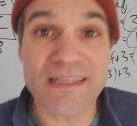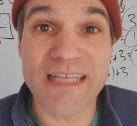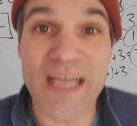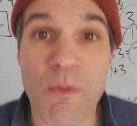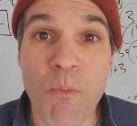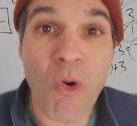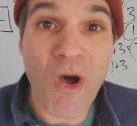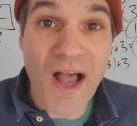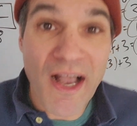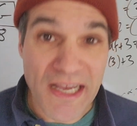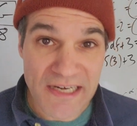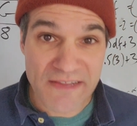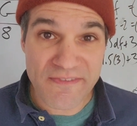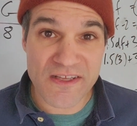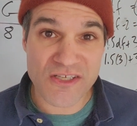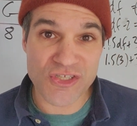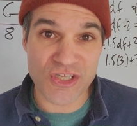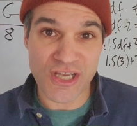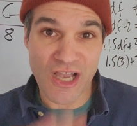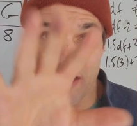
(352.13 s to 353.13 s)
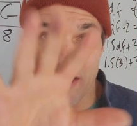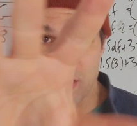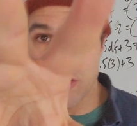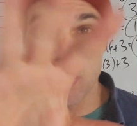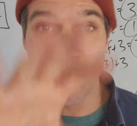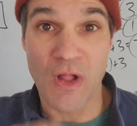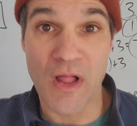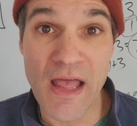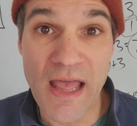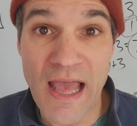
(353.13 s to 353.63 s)
I'm walking in this thing. All right,
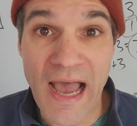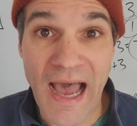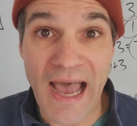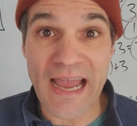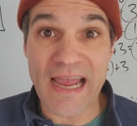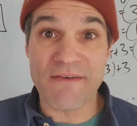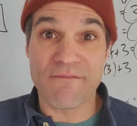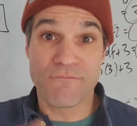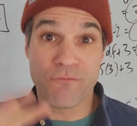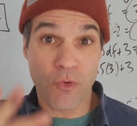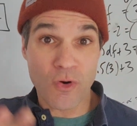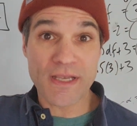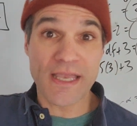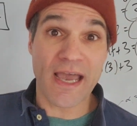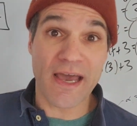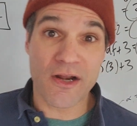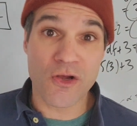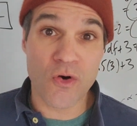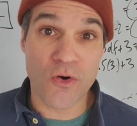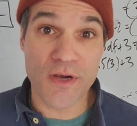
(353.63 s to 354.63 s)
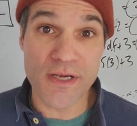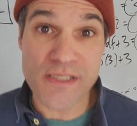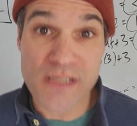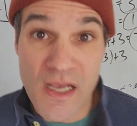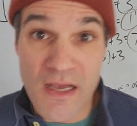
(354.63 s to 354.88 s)
cool. I have 4 categories.